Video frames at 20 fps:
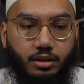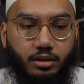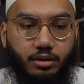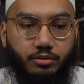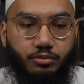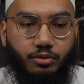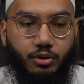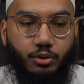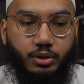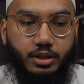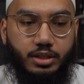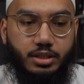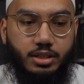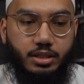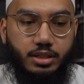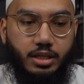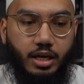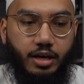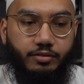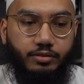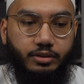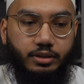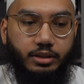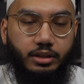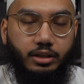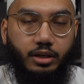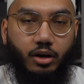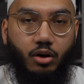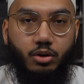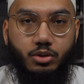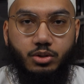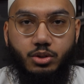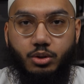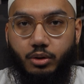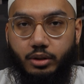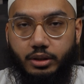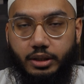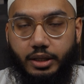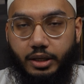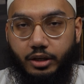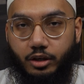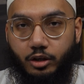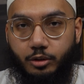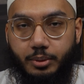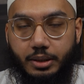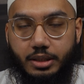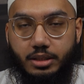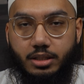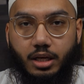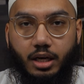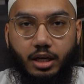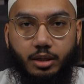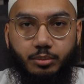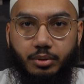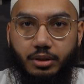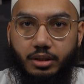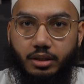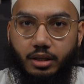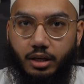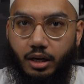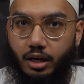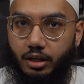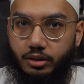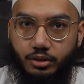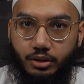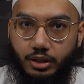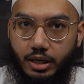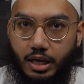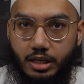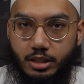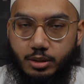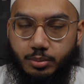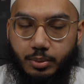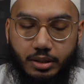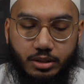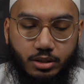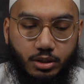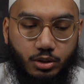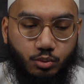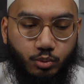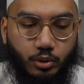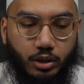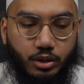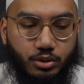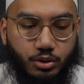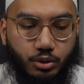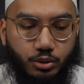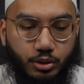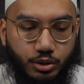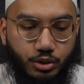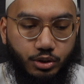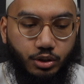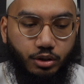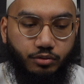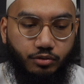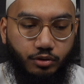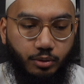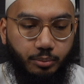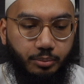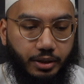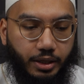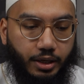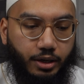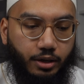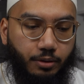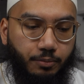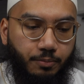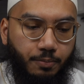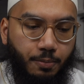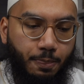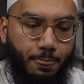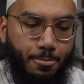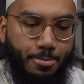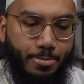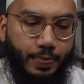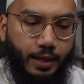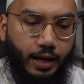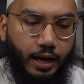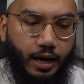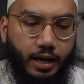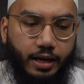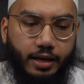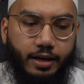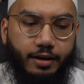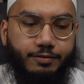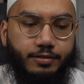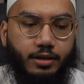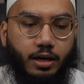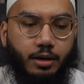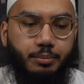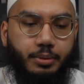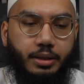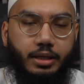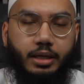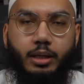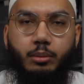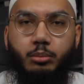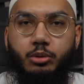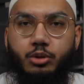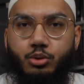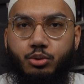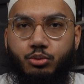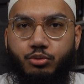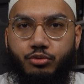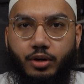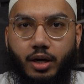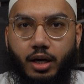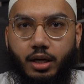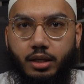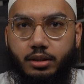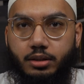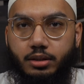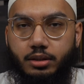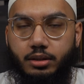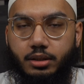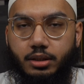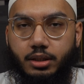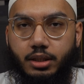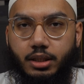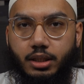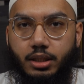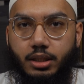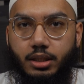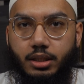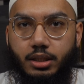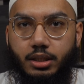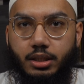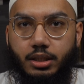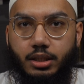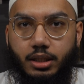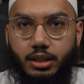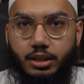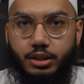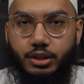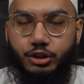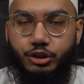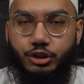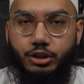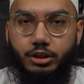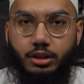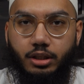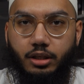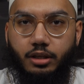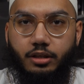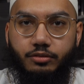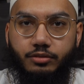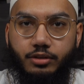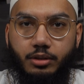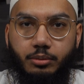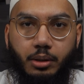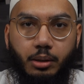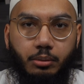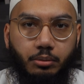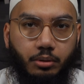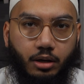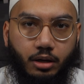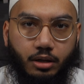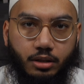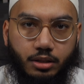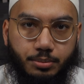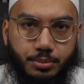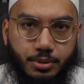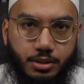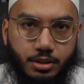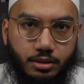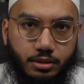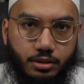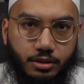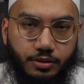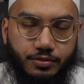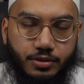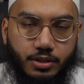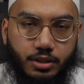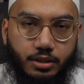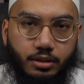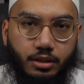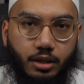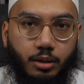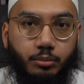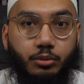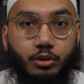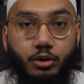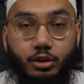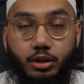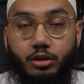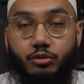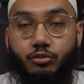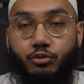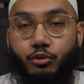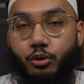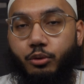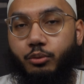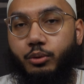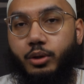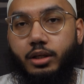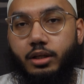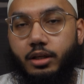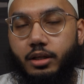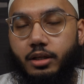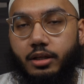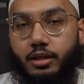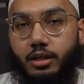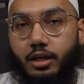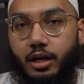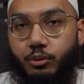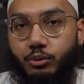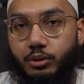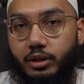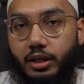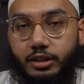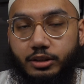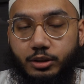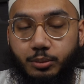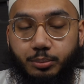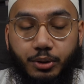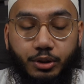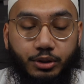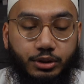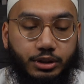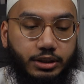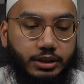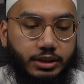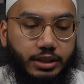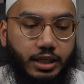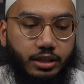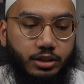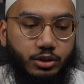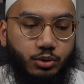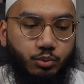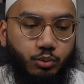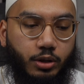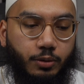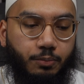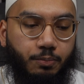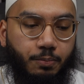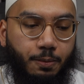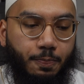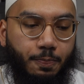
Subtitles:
focuses heavily also on the Arabic side, but other aspects as well, so he took from there. I have not been able to find a edition of Imam Raghib's tafsir. I'm looking for one. I would like to purchase that as well.